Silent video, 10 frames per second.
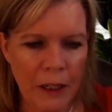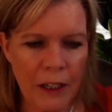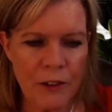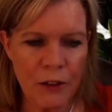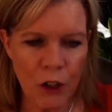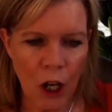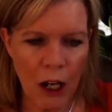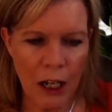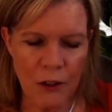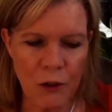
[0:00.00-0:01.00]

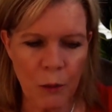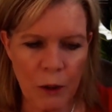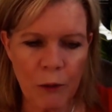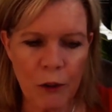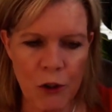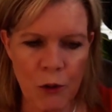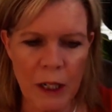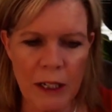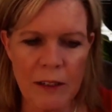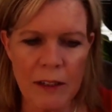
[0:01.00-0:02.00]
Is willful
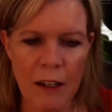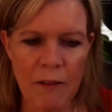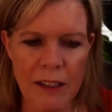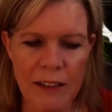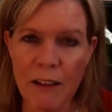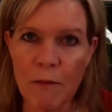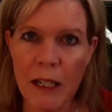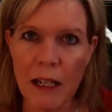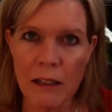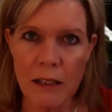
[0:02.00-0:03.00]
choice of
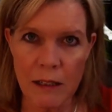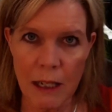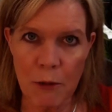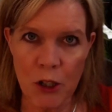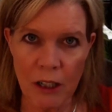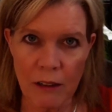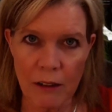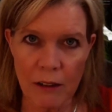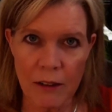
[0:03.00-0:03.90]
enslavement and deception.